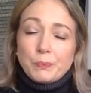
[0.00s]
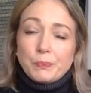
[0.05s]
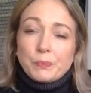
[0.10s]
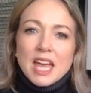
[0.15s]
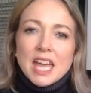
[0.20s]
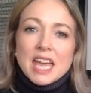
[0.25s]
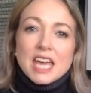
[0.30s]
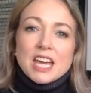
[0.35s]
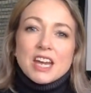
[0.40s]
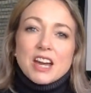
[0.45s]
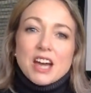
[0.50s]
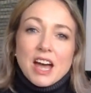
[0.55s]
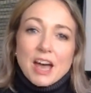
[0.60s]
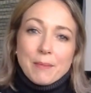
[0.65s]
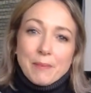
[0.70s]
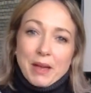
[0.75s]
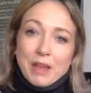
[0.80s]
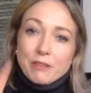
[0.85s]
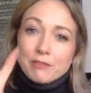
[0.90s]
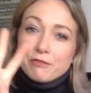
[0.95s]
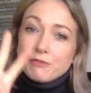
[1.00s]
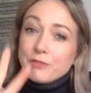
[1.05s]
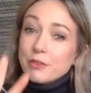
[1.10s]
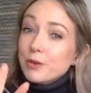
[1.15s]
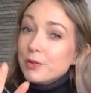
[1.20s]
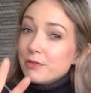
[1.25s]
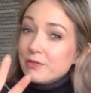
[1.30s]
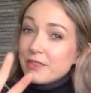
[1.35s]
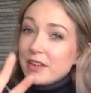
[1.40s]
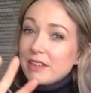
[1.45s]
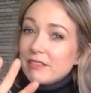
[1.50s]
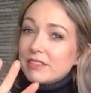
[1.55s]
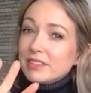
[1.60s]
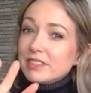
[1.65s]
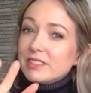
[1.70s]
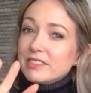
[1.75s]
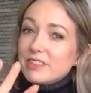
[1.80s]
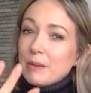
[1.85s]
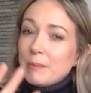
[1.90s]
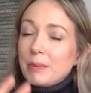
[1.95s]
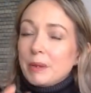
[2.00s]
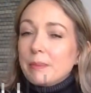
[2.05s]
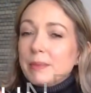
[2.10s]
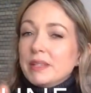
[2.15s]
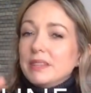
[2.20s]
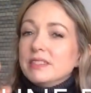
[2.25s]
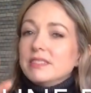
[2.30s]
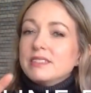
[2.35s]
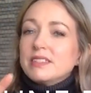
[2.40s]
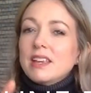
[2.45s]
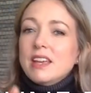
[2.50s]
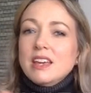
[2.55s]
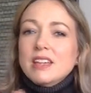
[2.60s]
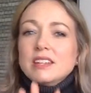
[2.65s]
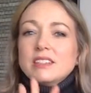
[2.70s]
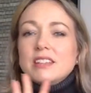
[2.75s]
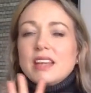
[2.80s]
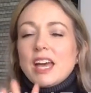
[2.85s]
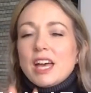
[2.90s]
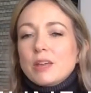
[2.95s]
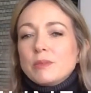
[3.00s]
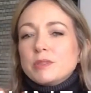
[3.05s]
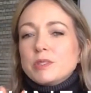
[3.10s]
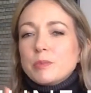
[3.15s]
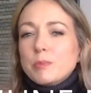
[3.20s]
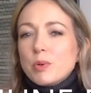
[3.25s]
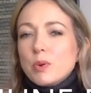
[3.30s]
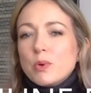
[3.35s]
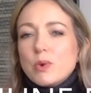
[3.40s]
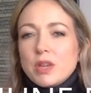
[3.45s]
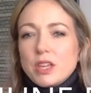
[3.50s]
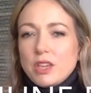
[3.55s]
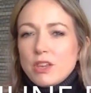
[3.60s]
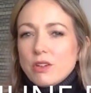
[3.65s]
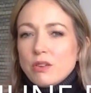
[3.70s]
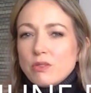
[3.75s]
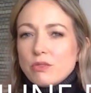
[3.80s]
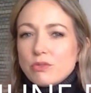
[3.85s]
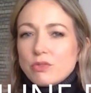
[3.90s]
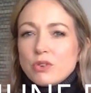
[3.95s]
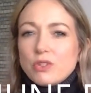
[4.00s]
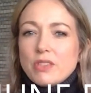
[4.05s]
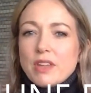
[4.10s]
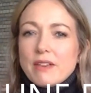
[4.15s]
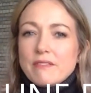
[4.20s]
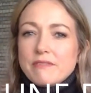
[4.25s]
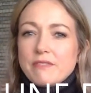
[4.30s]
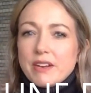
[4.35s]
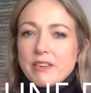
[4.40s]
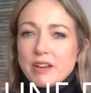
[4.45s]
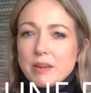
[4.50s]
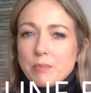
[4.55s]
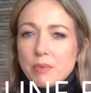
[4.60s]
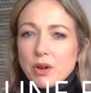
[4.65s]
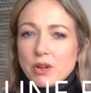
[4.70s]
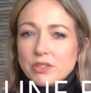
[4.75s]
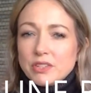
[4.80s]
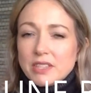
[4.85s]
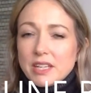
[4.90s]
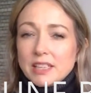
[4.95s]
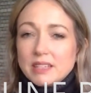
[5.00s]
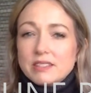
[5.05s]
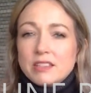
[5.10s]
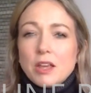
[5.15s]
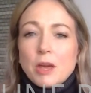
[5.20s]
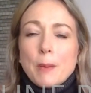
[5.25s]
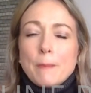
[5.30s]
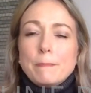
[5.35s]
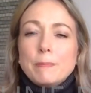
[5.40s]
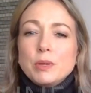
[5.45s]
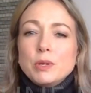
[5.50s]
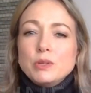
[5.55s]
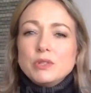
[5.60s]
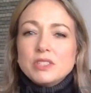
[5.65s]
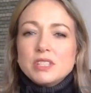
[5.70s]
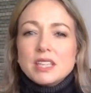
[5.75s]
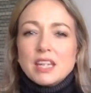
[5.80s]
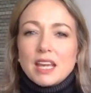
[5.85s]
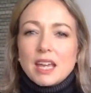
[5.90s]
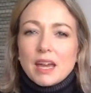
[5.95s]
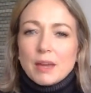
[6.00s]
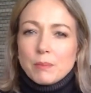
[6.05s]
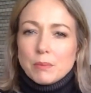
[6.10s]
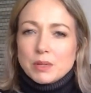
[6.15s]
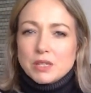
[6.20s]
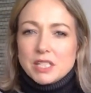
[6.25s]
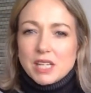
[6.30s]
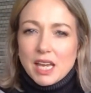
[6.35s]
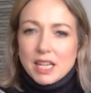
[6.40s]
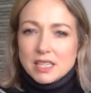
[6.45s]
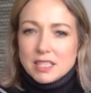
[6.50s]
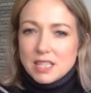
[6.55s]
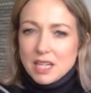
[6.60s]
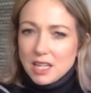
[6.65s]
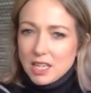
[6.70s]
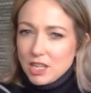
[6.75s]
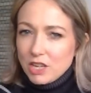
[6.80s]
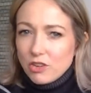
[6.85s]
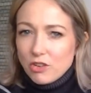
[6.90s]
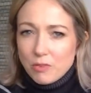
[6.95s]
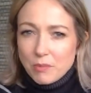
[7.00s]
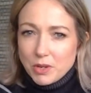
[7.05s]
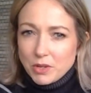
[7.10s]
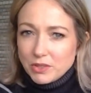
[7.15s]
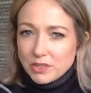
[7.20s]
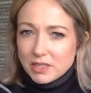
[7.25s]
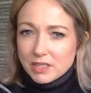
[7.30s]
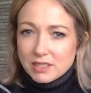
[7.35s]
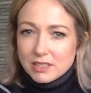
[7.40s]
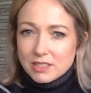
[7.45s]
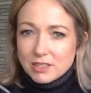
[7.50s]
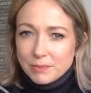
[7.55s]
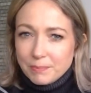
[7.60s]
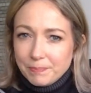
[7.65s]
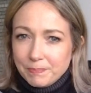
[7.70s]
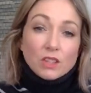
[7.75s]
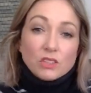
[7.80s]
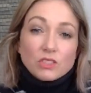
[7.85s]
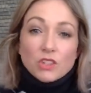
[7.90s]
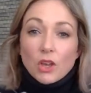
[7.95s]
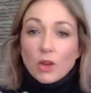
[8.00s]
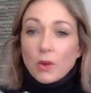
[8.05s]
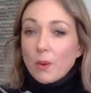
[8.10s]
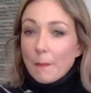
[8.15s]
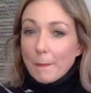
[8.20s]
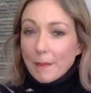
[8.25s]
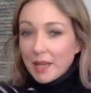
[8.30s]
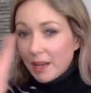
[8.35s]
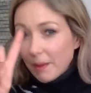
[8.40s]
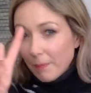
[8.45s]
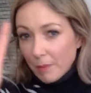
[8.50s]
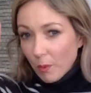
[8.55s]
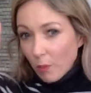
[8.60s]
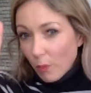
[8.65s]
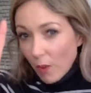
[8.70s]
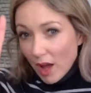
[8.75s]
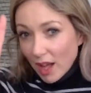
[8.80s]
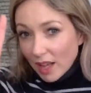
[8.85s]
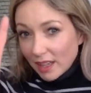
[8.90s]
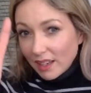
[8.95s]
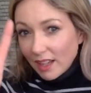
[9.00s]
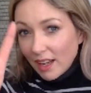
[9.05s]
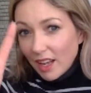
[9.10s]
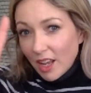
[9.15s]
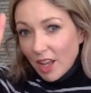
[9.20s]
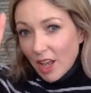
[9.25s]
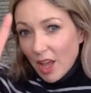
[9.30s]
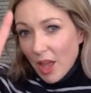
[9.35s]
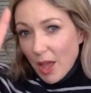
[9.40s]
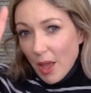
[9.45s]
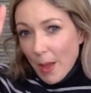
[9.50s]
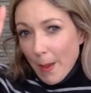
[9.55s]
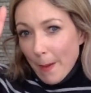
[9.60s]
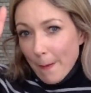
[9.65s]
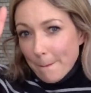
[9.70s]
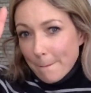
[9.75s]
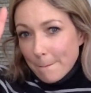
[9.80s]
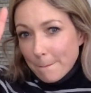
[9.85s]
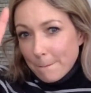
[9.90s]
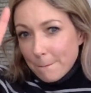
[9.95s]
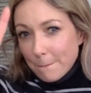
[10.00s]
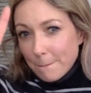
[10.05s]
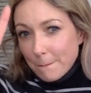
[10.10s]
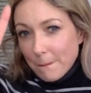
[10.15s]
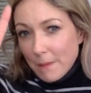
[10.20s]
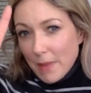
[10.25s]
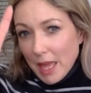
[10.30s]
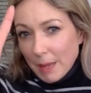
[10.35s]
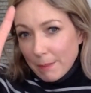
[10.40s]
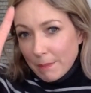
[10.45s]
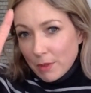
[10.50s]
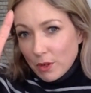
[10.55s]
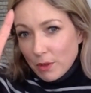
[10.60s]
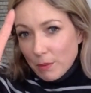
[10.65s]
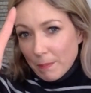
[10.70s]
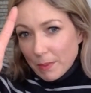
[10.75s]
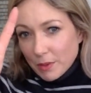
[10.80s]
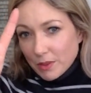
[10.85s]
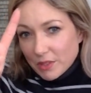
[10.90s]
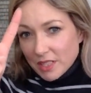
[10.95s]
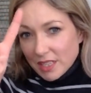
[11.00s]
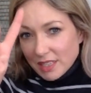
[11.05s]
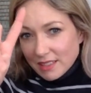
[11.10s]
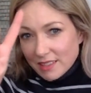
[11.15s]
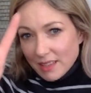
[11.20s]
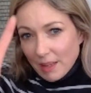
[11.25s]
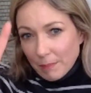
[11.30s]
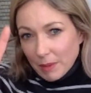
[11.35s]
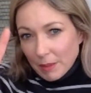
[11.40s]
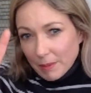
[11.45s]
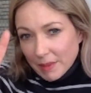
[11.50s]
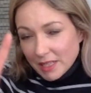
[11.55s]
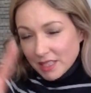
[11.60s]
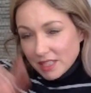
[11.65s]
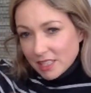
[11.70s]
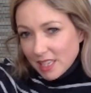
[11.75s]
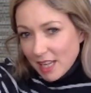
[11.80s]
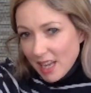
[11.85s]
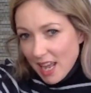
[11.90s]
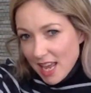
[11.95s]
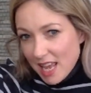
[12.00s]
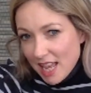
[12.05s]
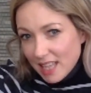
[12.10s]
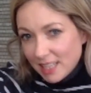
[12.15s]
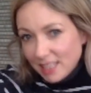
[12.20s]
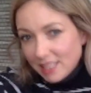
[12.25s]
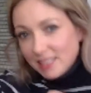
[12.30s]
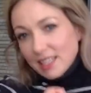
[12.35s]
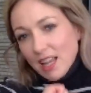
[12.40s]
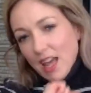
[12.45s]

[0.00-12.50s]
Here are my 4 favourite supplements to help support you through that very process, boosting and protecting your immune system. So my number 1 immune boosting supplement is